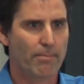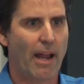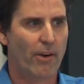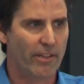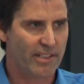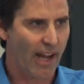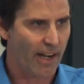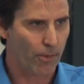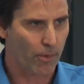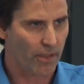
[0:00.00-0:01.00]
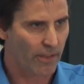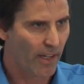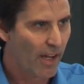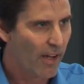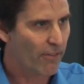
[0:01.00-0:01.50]
to power the entire world
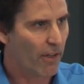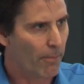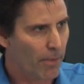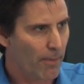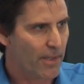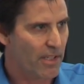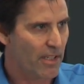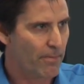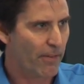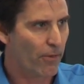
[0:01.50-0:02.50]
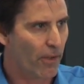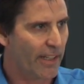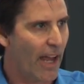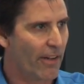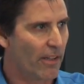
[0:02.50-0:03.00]
for all purposes before
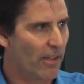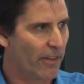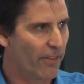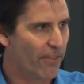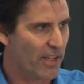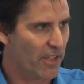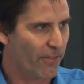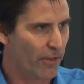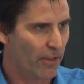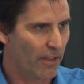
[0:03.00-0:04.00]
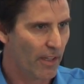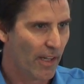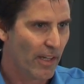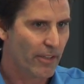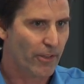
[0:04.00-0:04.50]
counting all the fossil fuel,
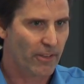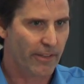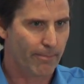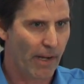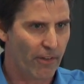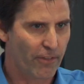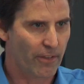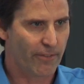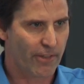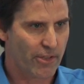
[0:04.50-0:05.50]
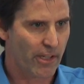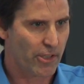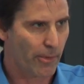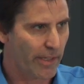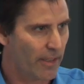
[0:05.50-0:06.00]
nuclear, and biofuel
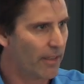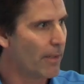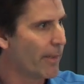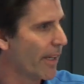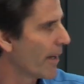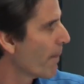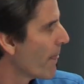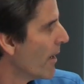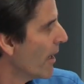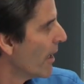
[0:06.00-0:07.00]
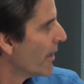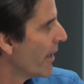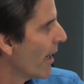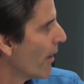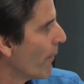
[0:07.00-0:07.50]
infrastructure we can eliminate.
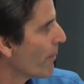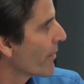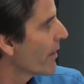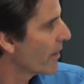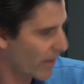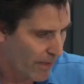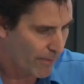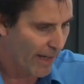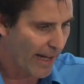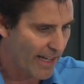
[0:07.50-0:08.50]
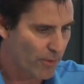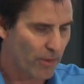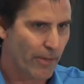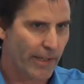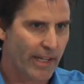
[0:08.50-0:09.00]
Now, you might ask, well,
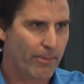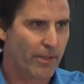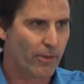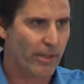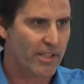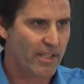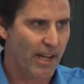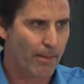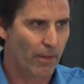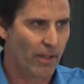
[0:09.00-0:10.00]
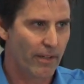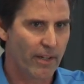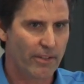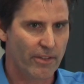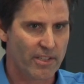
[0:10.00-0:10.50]
can we keep the grid stable
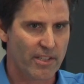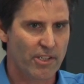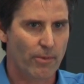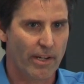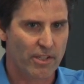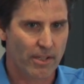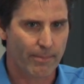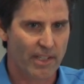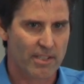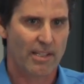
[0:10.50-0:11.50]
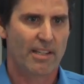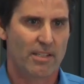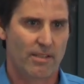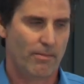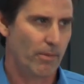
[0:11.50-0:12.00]
under this situation? Because
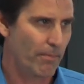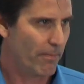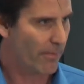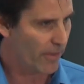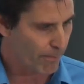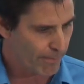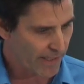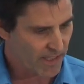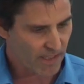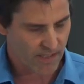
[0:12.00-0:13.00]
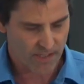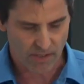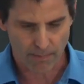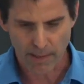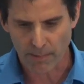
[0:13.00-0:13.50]
that's what the biggest
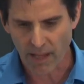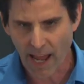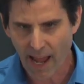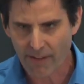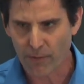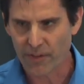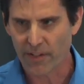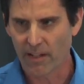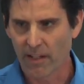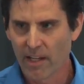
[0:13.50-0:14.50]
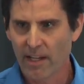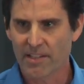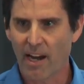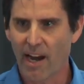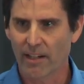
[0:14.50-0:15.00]
concern people have with an
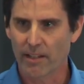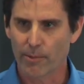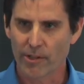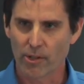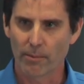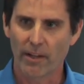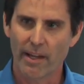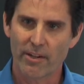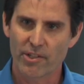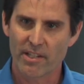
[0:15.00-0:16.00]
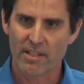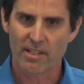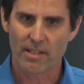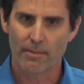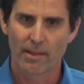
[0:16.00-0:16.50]
entirely renewable energy
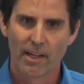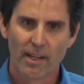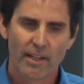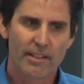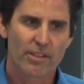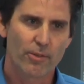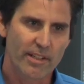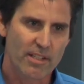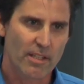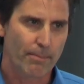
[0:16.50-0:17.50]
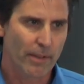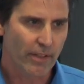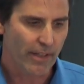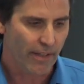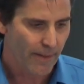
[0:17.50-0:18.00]
system is grid
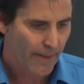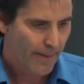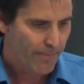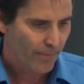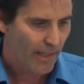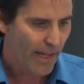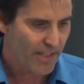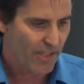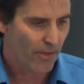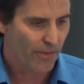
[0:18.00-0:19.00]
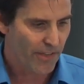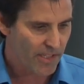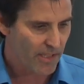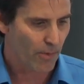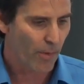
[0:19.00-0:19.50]
stability. And so this
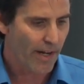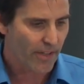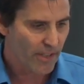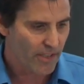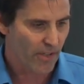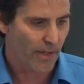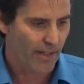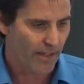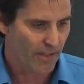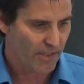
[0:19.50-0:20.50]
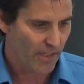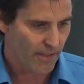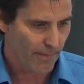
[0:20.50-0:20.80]
is a way you can do it. And I'll talk